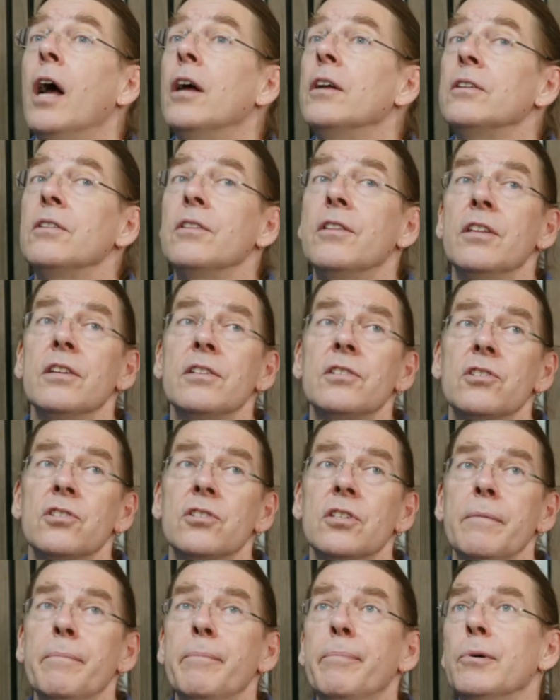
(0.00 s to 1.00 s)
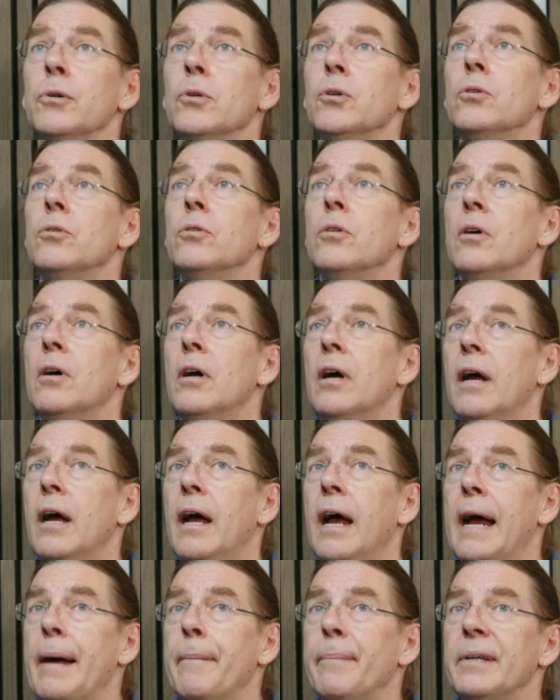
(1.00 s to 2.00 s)
The simple
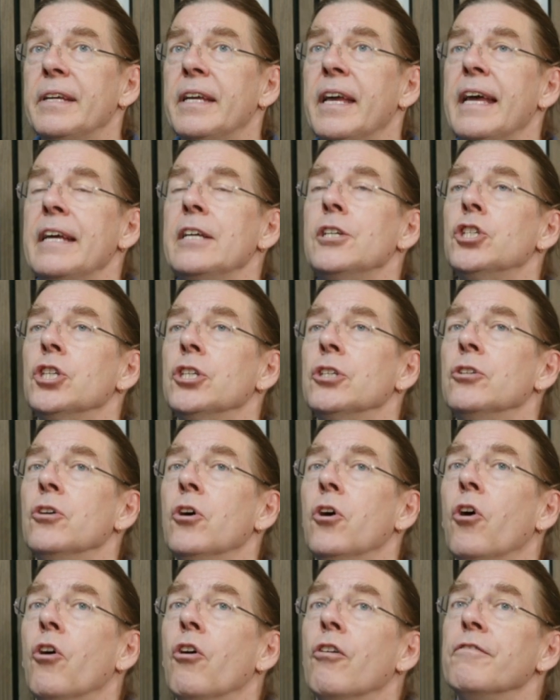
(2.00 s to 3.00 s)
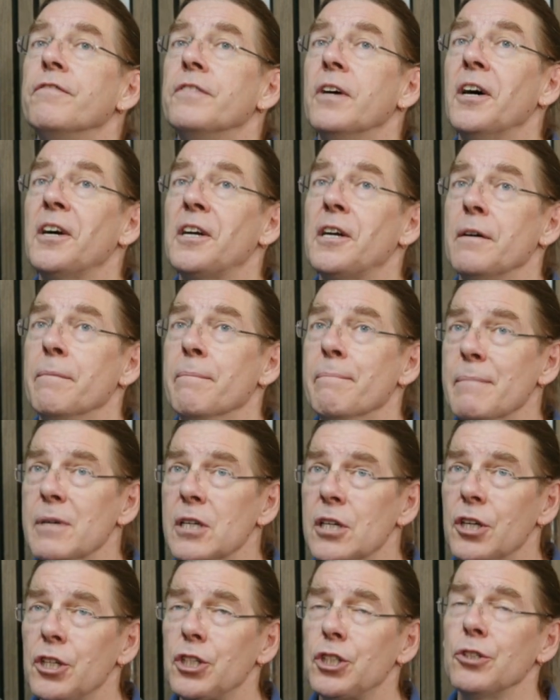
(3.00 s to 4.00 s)
application of a
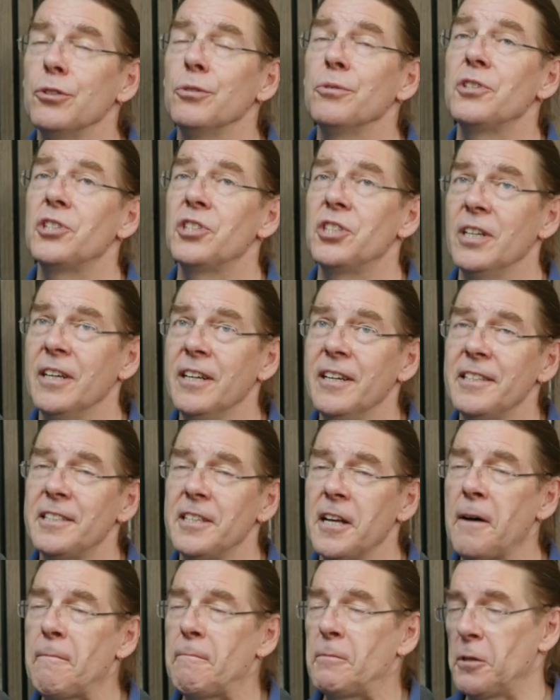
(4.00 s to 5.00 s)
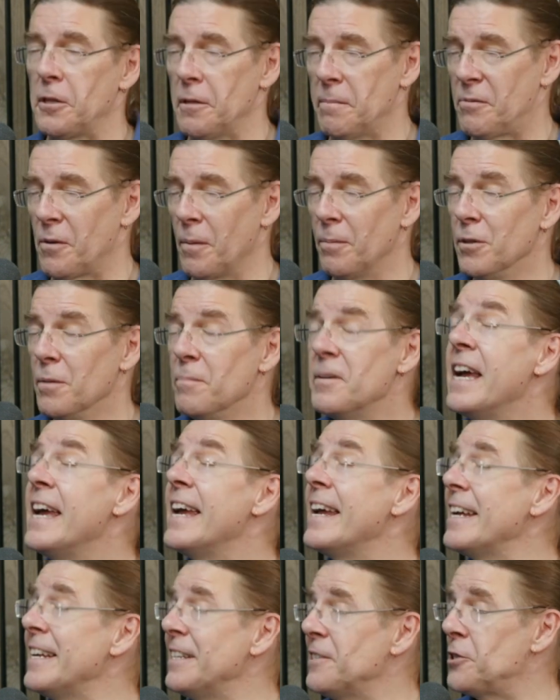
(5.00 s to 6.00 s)
commercial startup to the problem
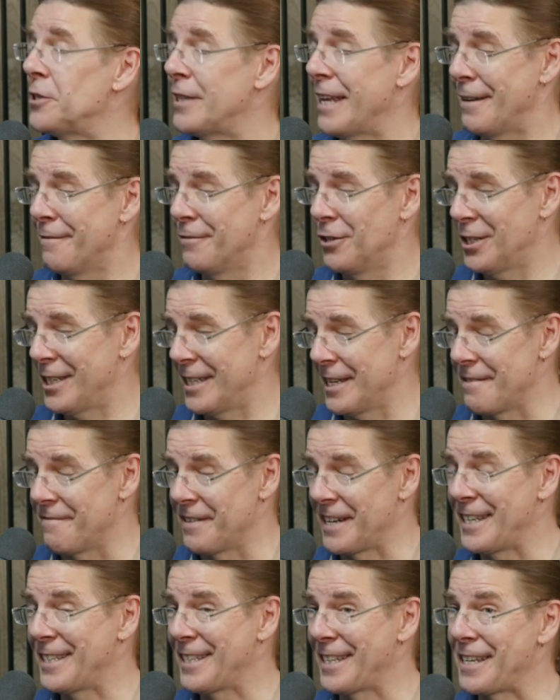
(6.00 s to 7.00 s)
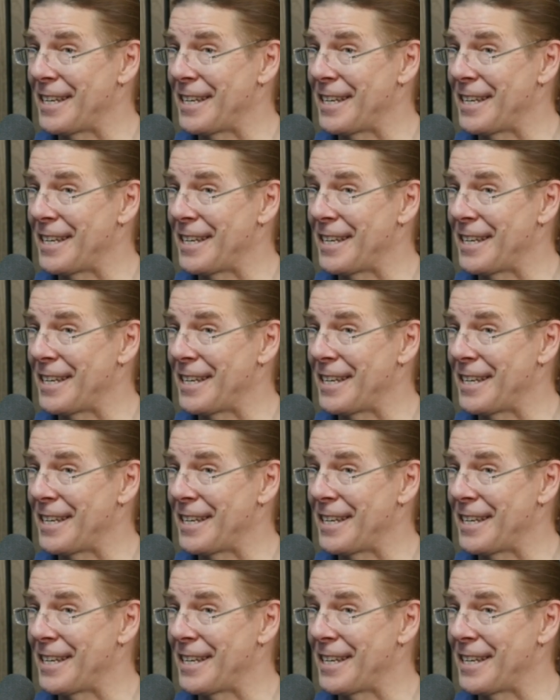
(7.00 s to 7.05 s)
instead of just leaving it to the